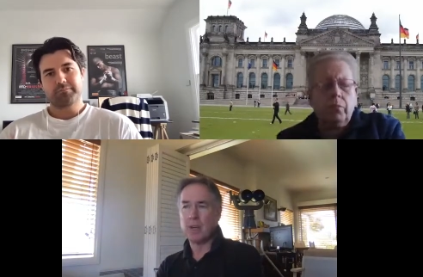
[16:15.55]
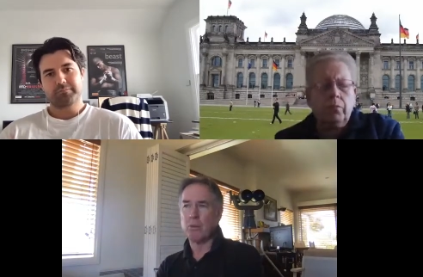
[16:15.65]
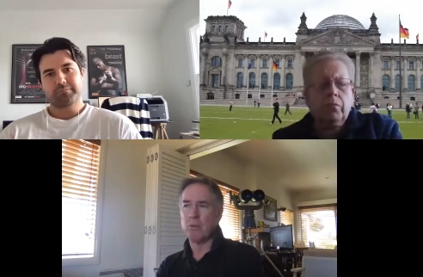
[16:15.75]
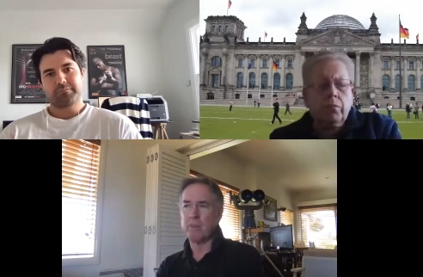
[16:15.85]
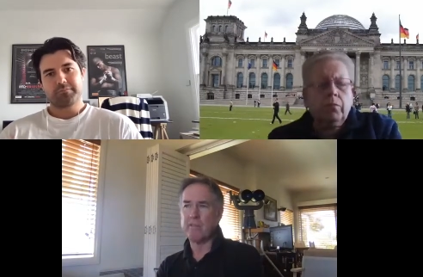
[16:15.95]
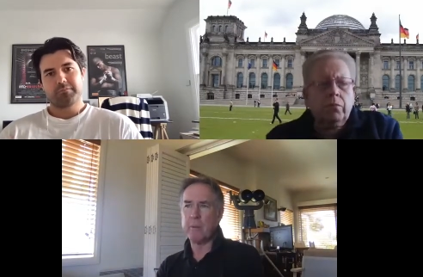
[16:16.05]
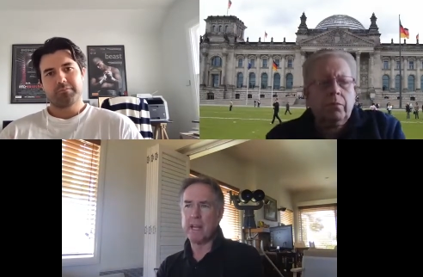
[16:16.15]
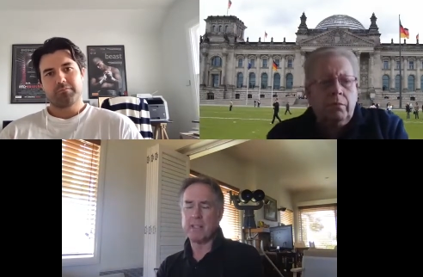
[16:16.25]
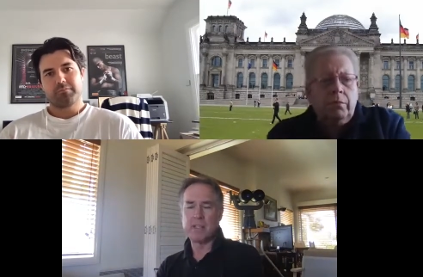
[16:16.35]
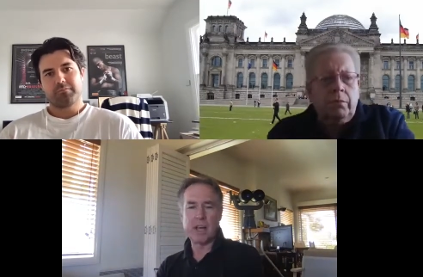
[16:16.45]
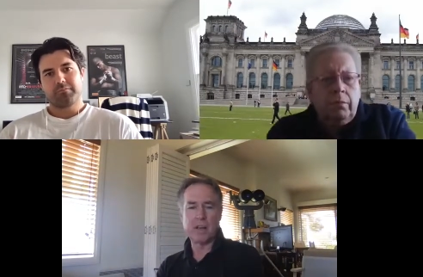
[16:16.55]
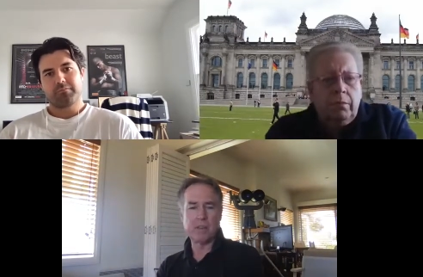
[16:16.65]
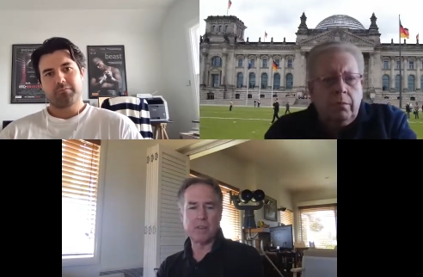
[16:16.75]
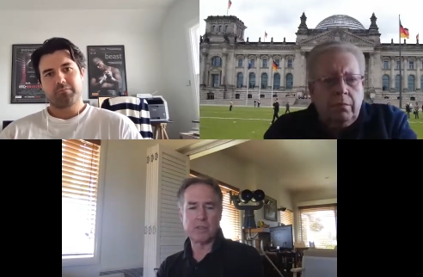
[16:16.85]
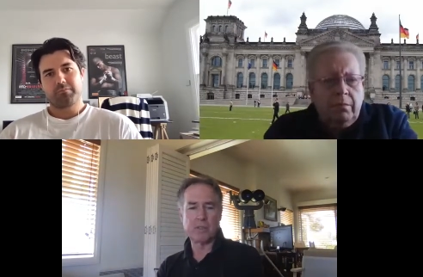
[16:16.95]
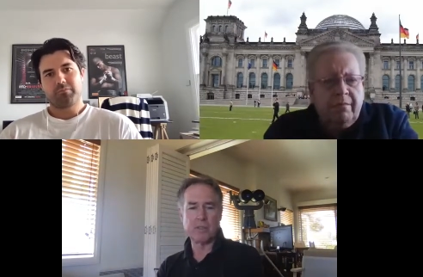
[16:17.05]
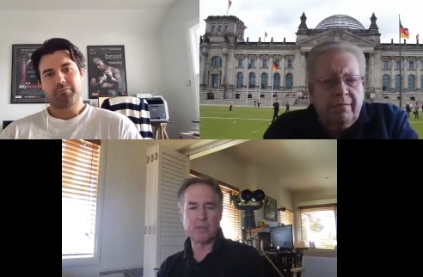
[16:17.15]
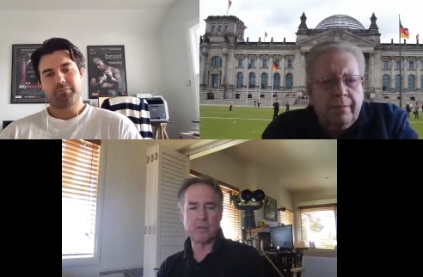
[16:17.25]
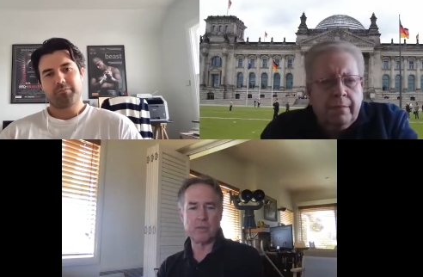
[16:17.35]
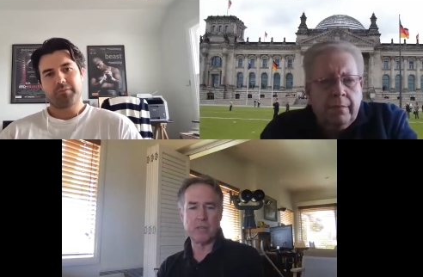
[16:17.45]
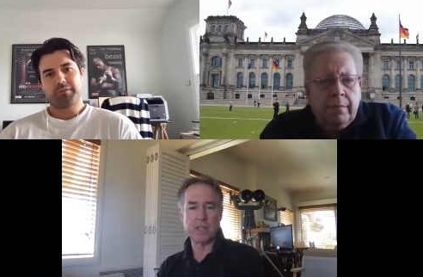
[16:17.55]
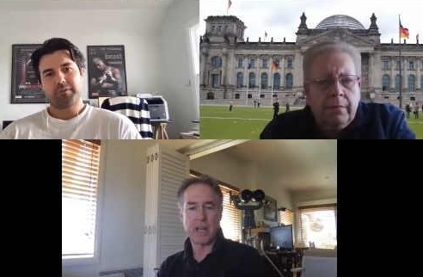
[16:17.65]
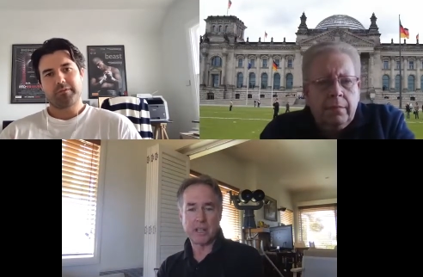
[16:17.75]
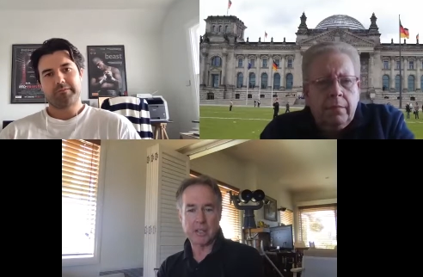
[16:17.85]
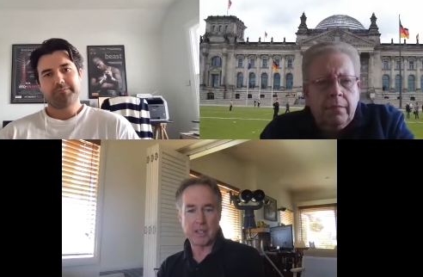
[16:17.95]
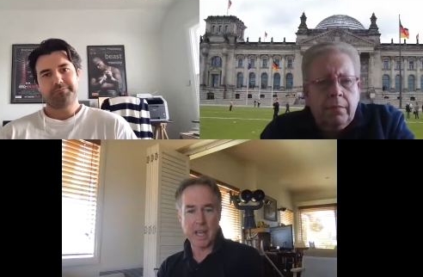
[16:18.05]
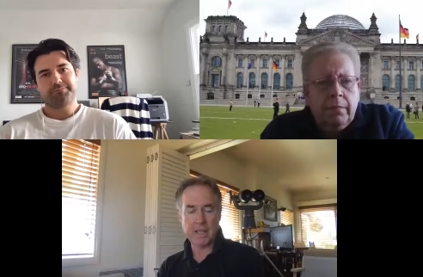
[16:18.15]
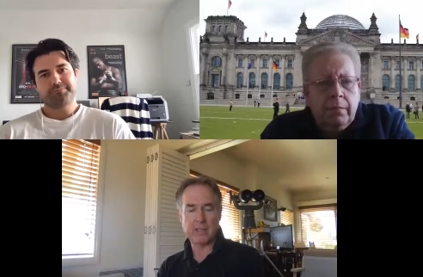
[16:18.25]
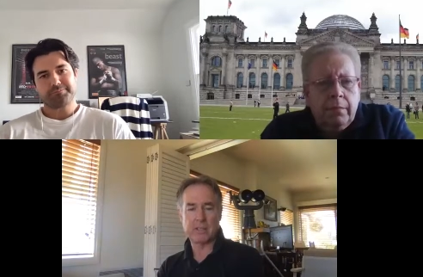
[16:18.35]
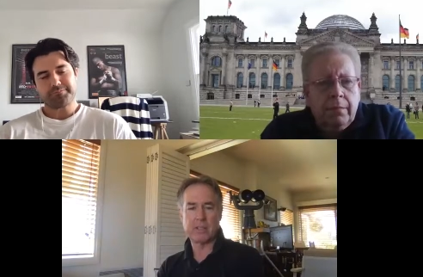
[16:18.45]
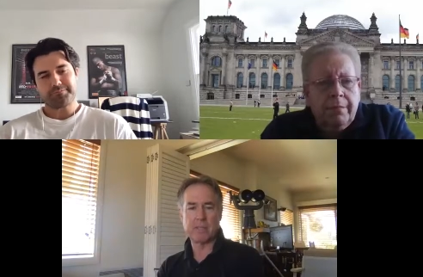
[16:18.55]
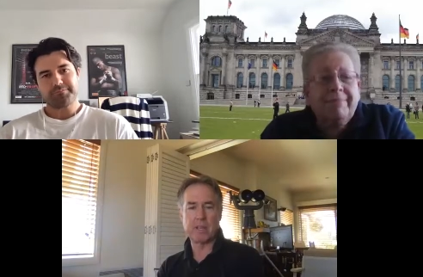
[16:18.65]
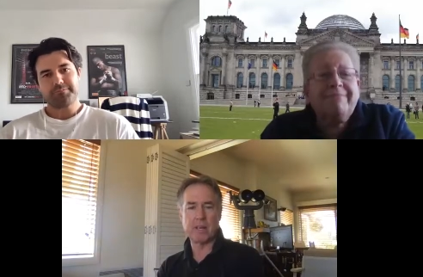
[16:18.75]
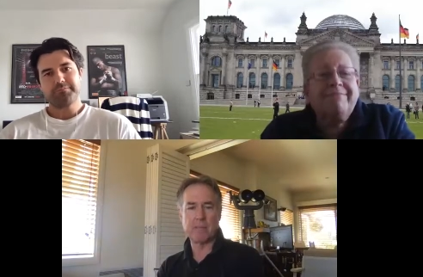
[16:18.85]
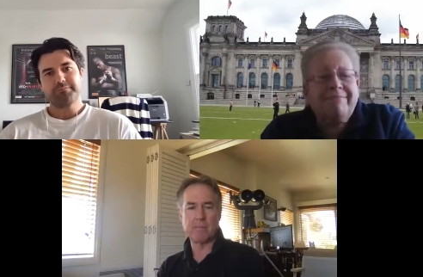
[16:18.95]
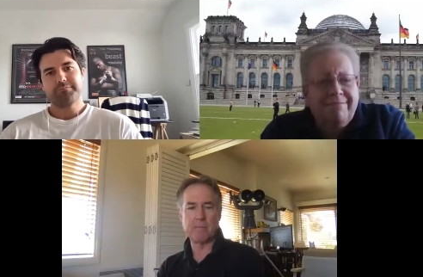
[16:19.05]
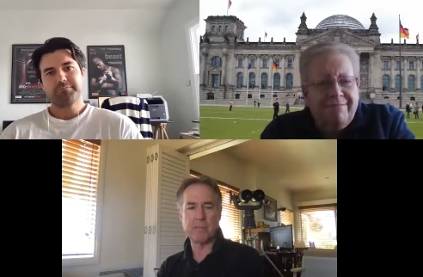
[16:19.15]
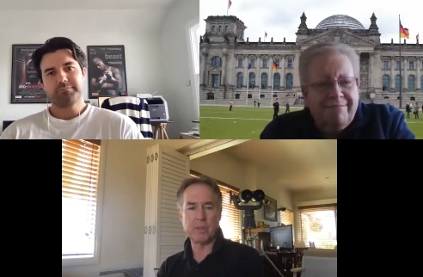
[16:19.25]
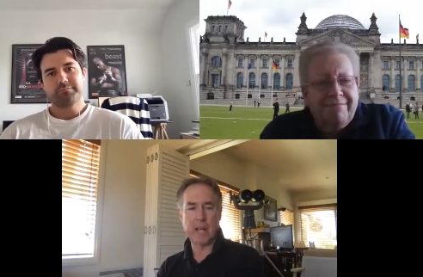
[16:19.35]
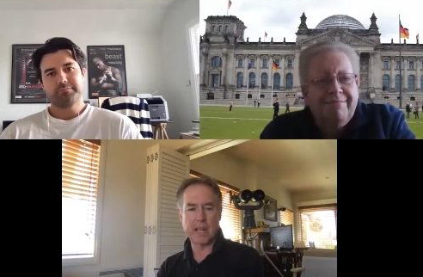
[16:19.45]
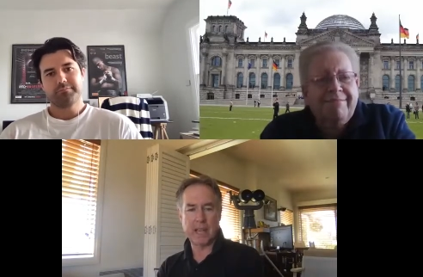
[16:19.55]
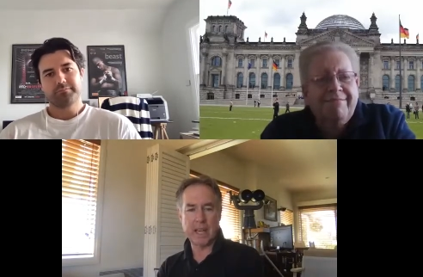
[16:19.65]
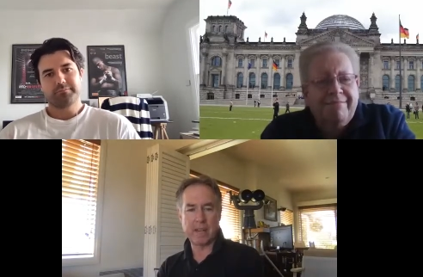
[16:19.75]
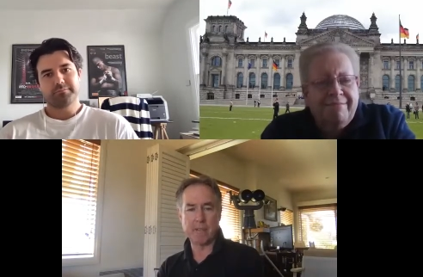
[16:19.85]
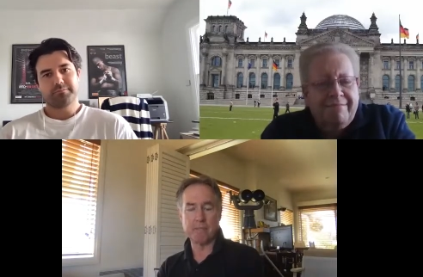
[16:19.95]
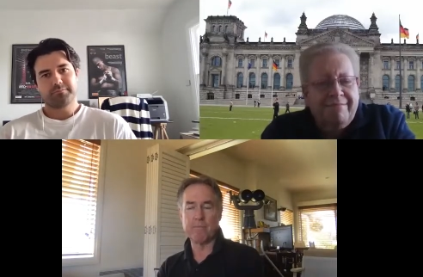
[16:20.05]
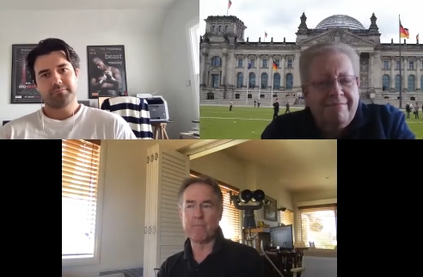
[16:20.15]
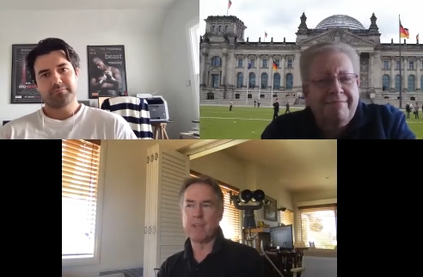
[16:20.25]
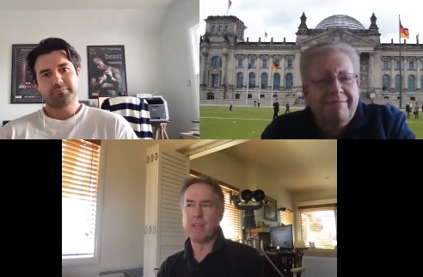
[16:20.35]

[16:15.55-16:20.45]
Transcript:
Speaker 1: we've made sales to the United States, um, United Kingdom,